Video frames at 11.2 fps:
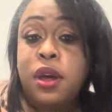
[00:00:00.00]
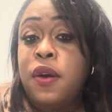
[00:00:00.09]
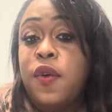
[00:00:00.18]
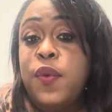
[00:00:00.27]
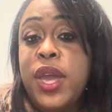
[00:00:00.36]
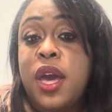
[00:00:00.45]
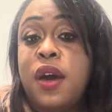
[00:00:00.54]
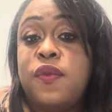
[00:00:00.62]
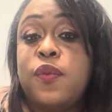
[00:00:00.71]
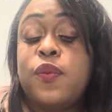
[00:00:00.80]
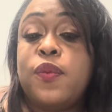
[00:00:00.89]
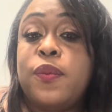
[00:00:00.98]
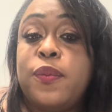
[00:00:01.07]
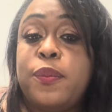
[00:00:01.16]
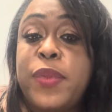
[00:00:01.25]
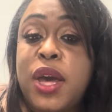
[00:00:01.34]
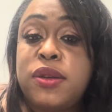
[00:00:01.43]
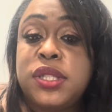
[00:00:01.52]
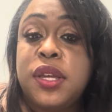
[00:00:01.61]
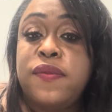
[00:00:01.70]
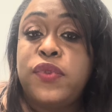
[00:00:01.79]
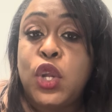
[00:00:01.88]
We have
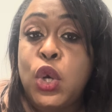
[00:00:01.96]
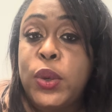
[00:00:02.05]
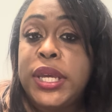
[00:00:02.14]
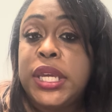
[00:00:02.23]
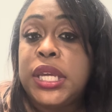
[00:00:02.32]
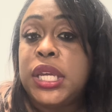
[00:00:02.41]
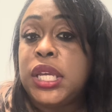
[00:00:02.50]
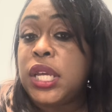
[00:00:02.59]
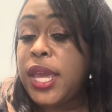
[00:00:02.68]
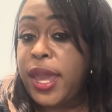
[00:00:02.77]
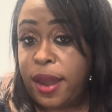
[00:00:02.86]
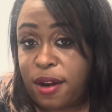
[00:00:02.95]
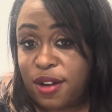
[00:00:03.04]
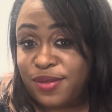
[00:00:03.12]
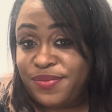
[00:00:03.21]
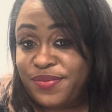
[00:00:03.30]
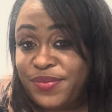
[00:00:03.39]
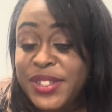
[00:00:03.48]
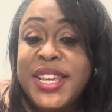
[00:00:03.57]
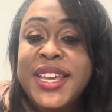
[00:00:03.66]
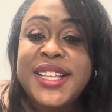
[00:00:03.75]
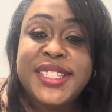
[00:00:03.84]
bouncy, flowing hair.
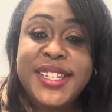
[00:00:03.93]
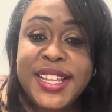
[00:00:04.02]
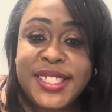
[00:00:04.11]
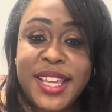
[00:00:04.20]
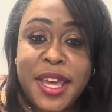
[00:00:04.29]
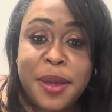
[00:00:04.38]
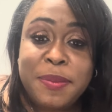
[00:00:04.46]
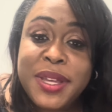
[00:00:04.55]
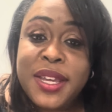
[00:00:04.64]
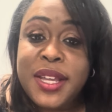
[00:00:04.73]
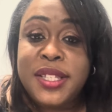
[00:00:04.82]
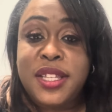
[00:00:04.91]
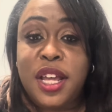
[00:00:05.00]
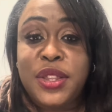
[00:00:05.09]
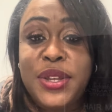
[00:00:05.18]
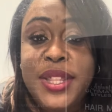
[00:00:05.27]
Until next time, talk to you